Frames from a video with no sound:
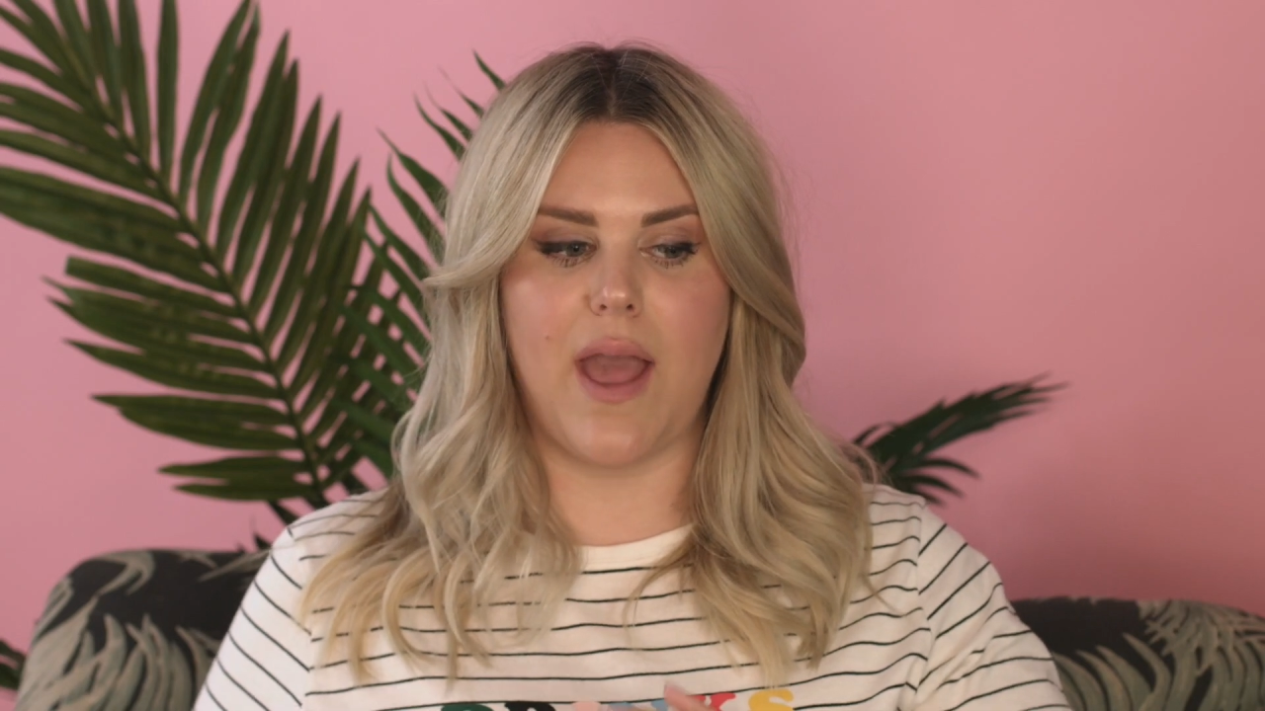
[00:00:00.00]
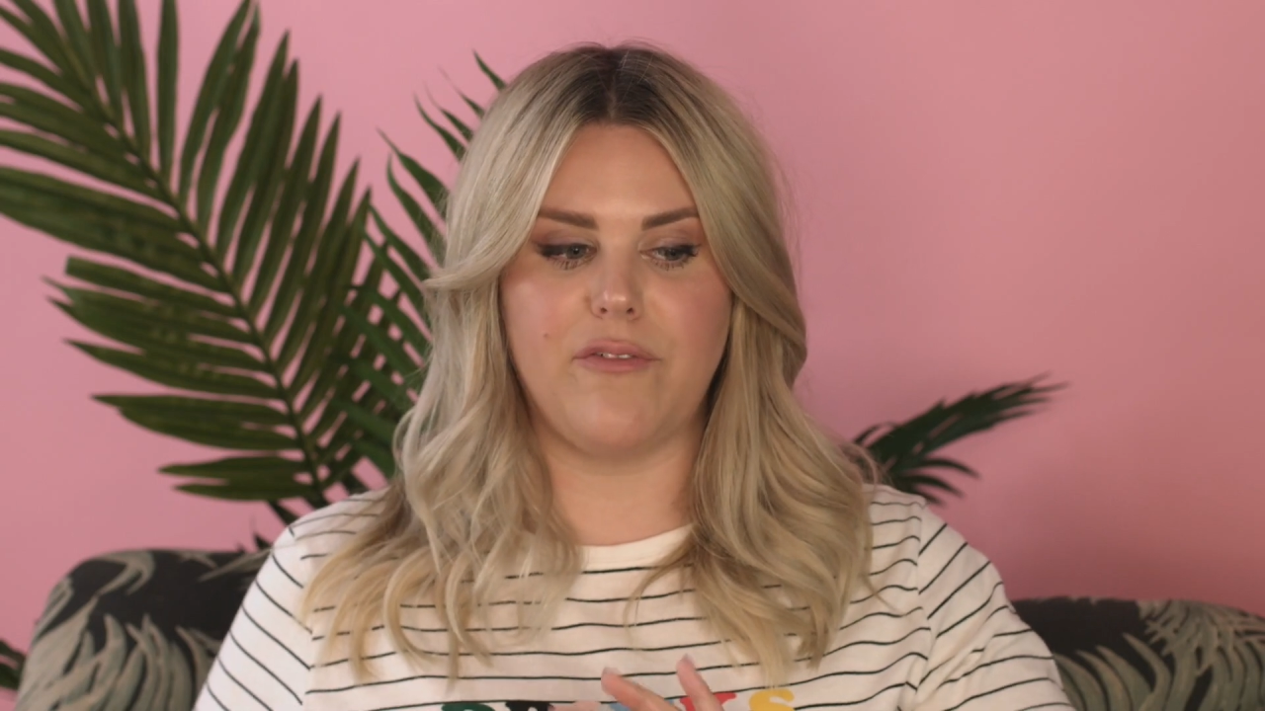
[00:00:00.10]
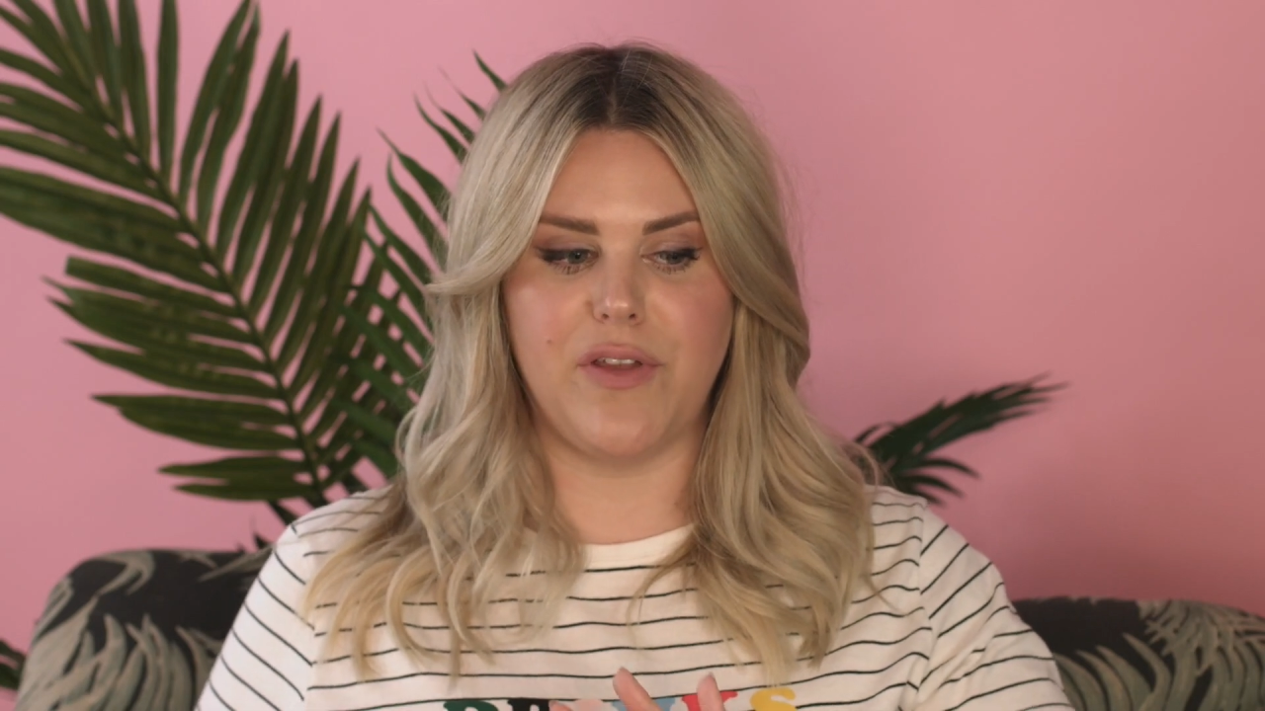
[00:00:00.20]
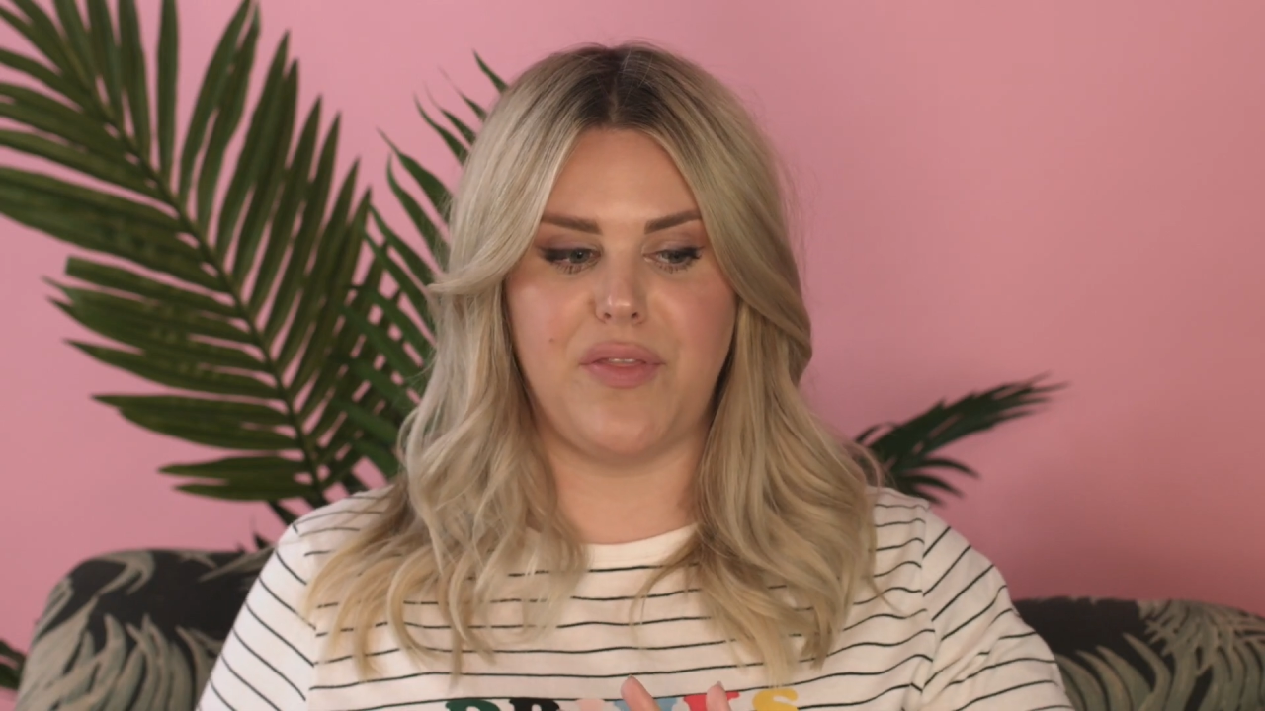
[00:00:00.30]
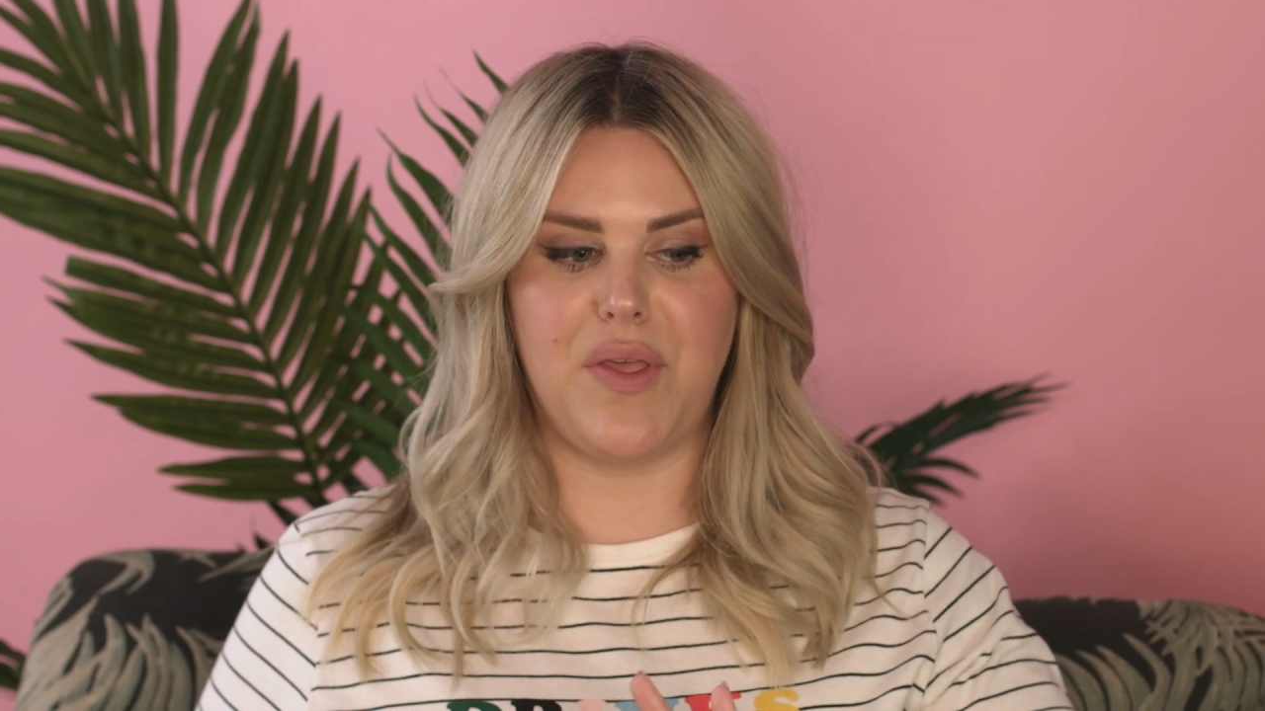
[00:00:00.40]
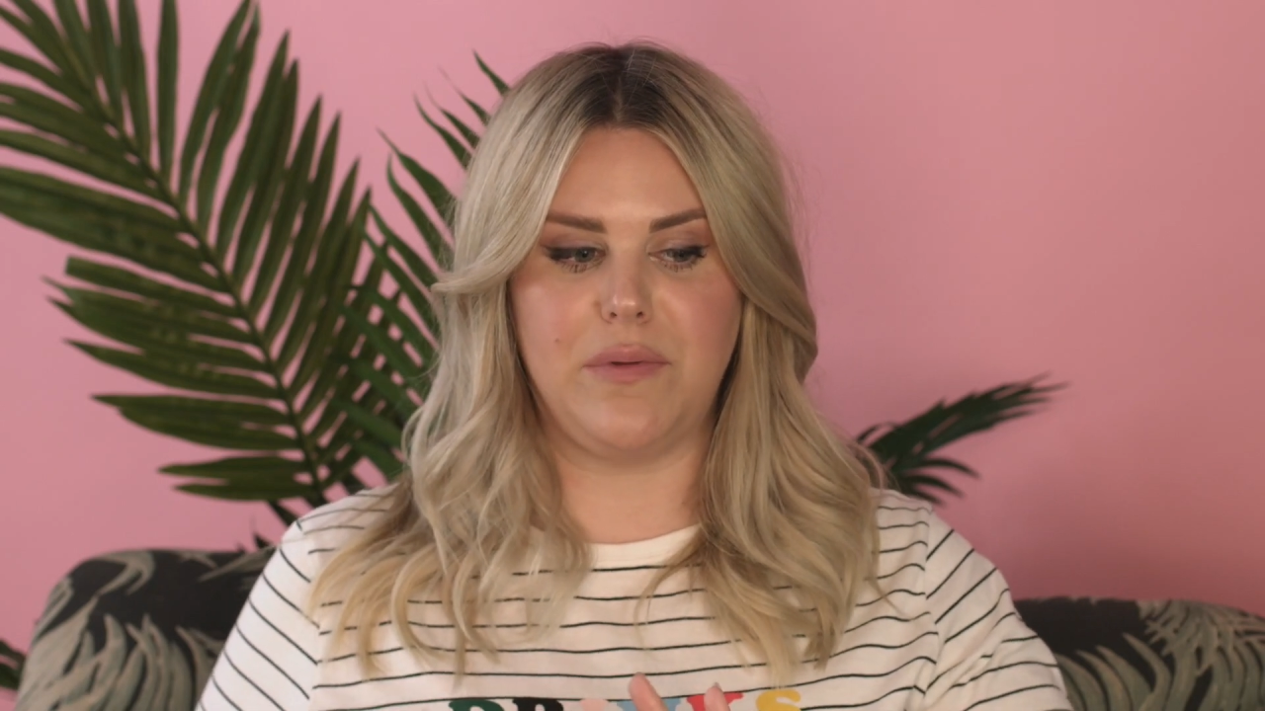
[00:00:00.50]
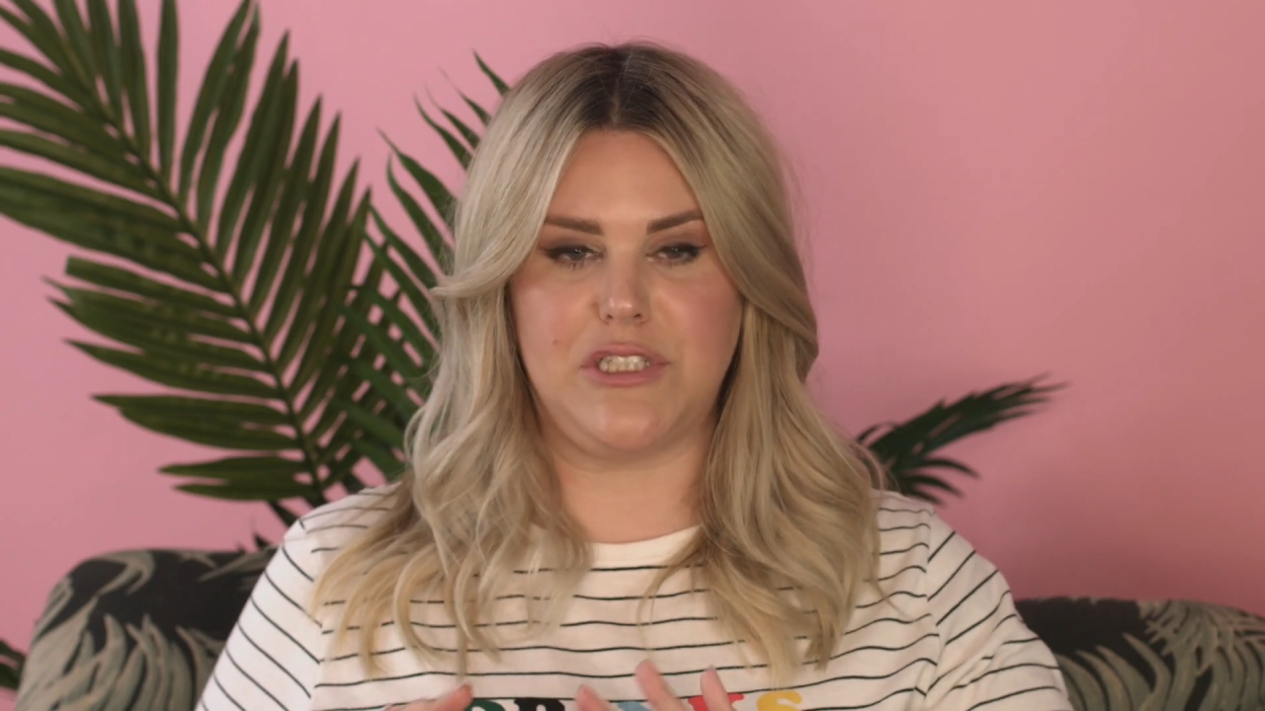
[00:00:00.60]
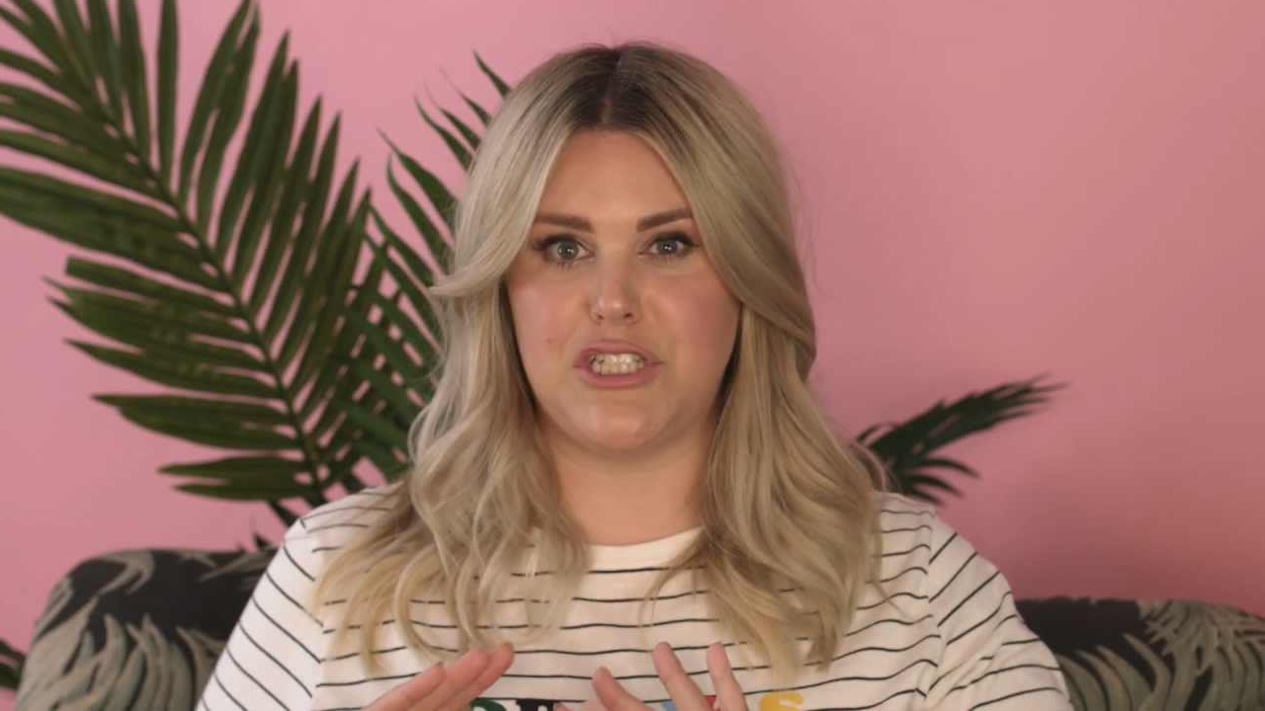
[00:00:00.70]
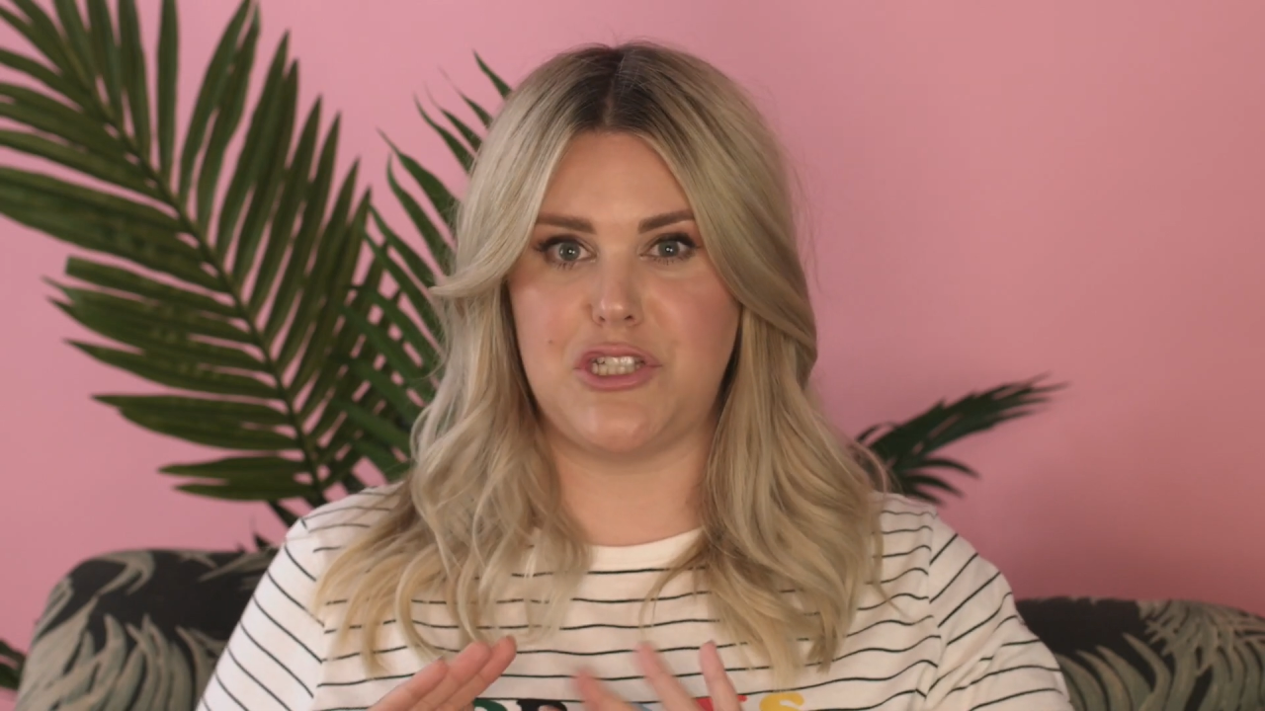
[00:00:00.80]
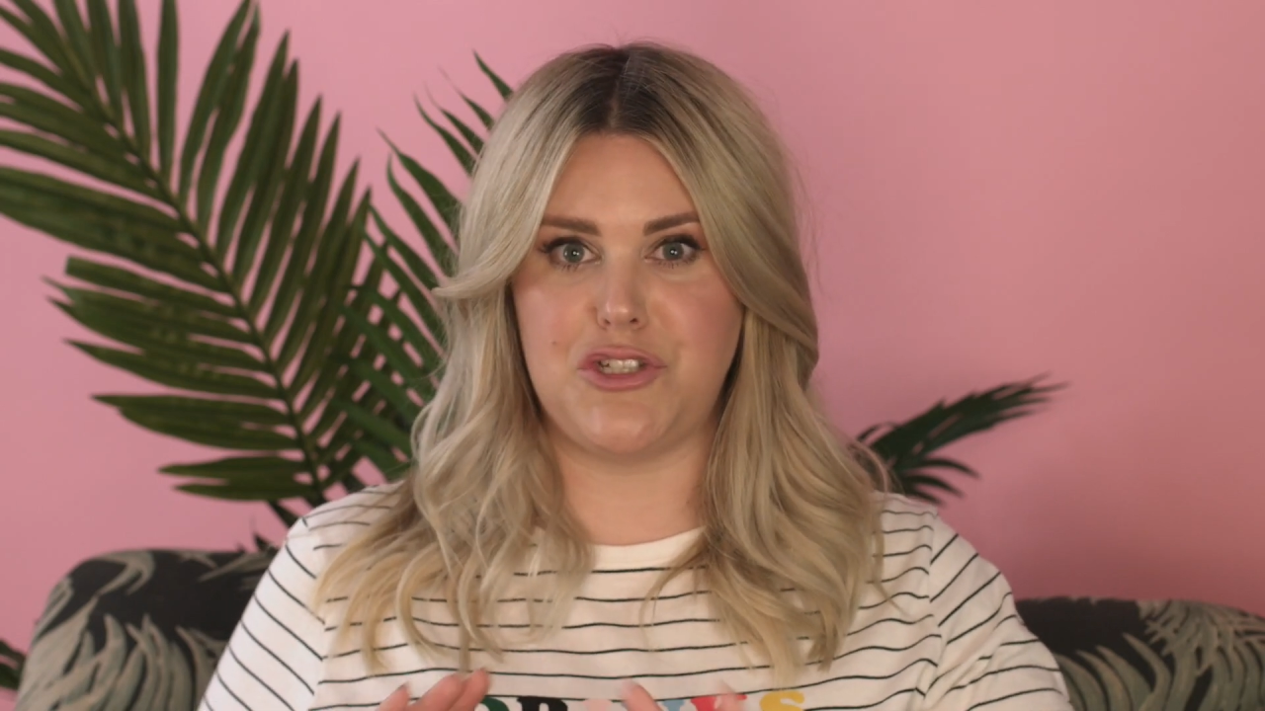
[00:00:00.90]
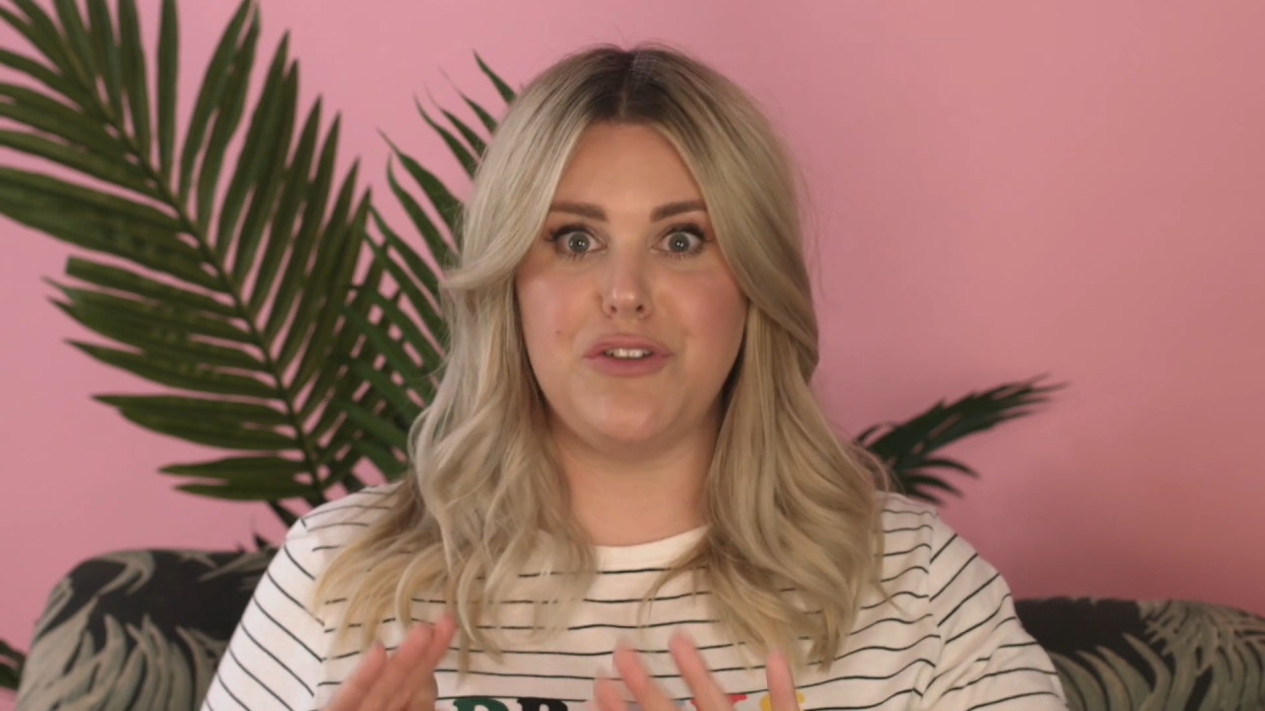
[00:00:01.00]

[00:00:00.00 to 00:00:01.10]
everything with just